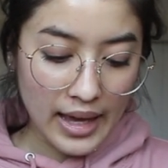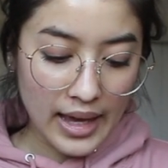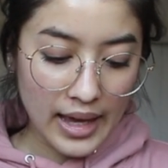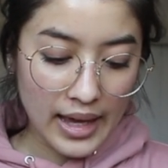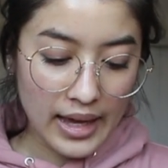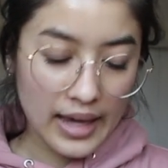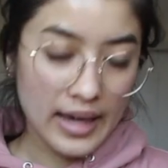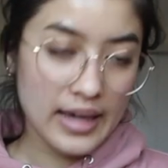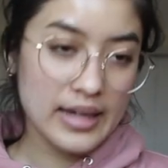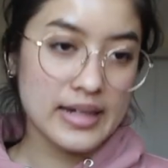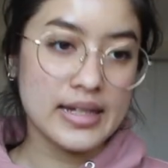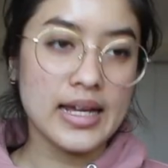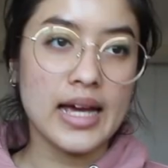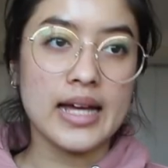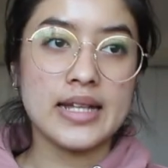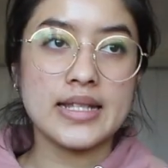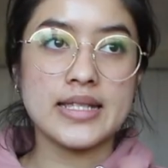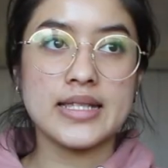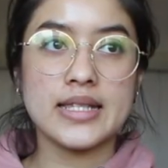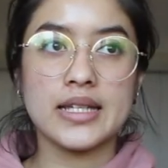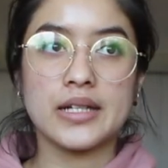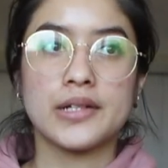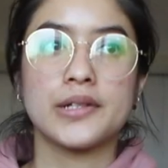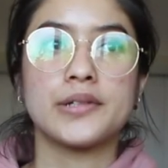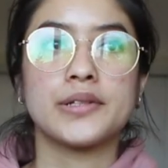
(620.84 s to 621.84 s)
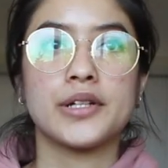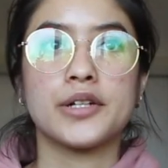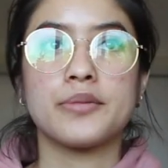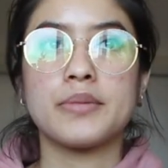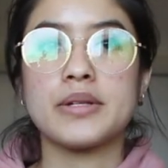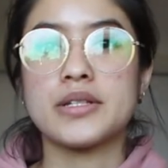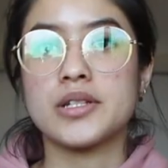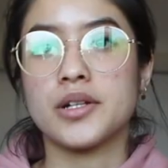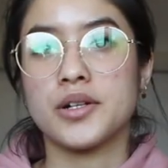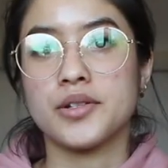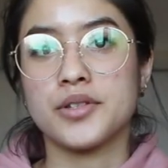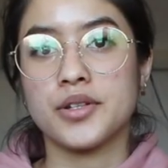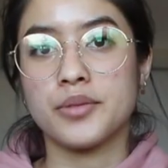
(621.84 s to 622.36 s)
And at Ziggo Dome,
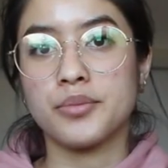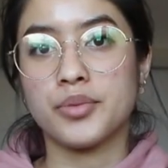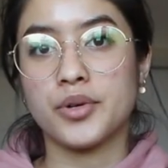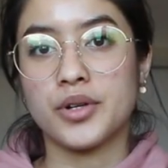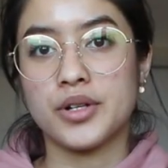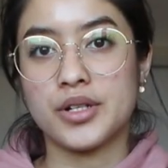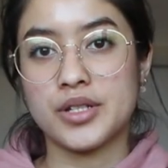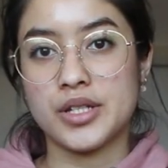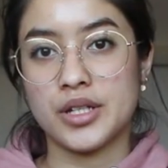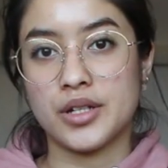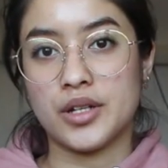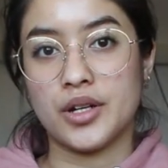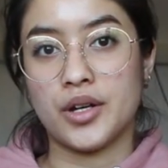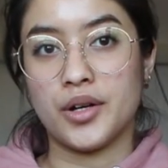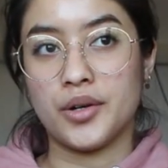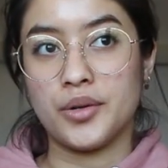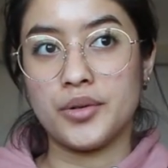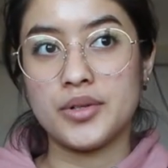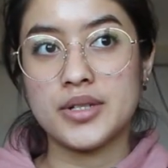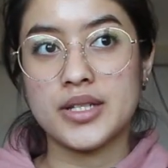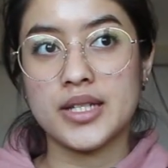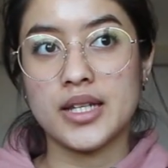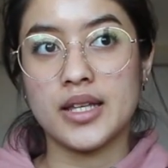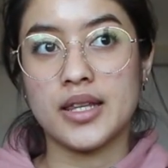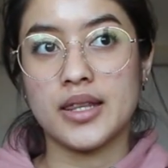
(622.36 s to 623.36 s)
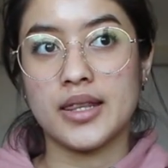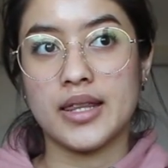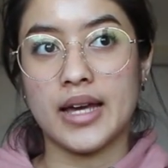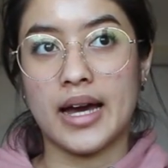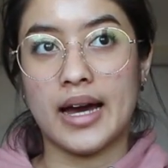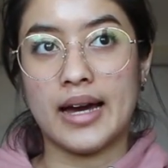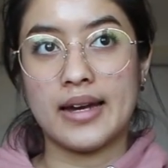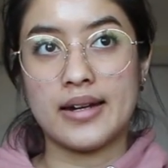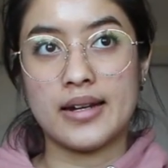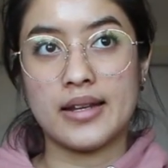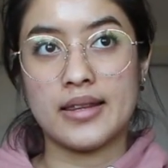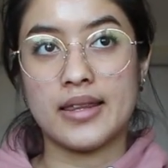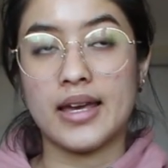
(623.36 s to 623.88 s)
it's also important to note
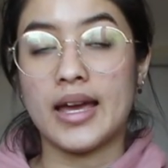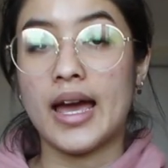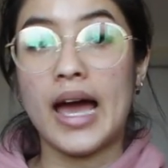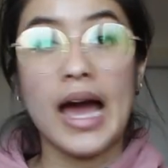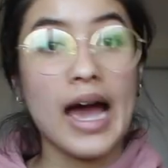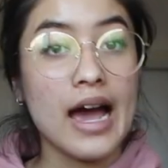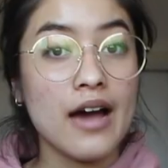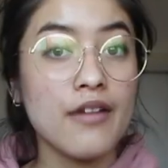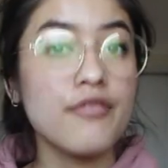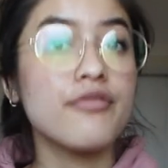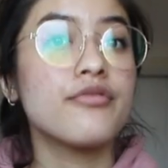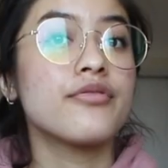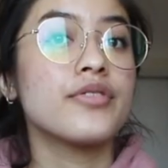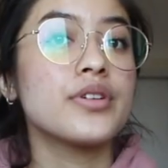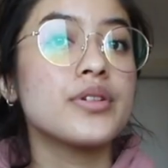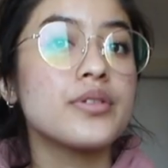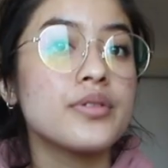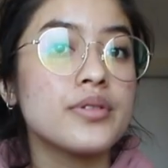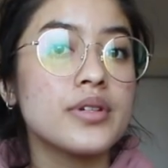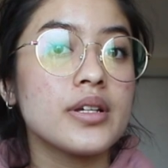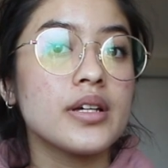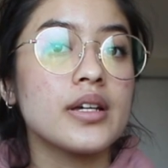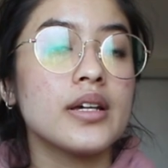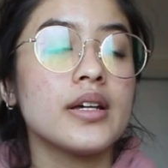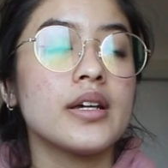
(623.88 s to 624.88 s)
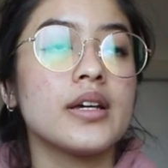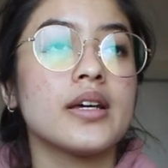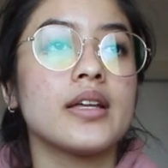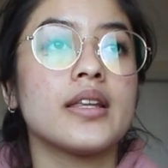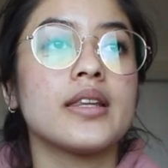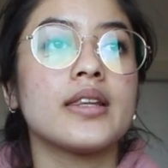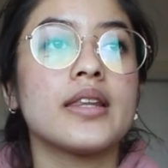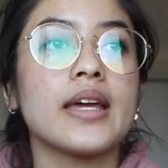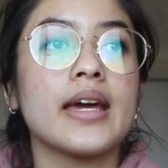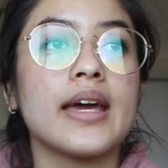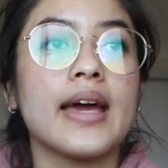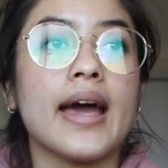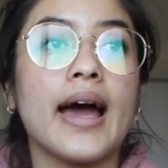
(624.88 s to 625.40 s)
that they have food,
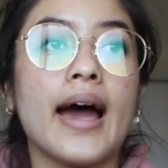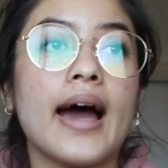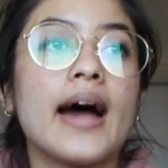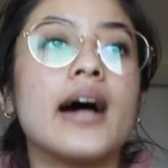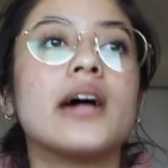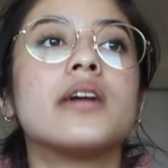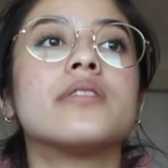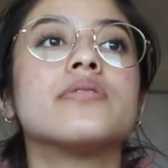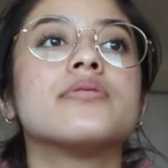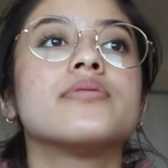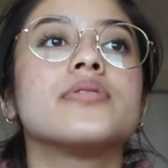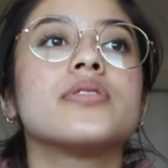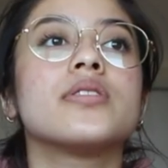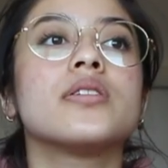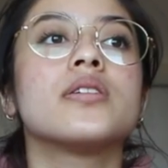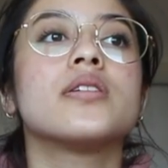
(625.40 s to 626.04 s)
they have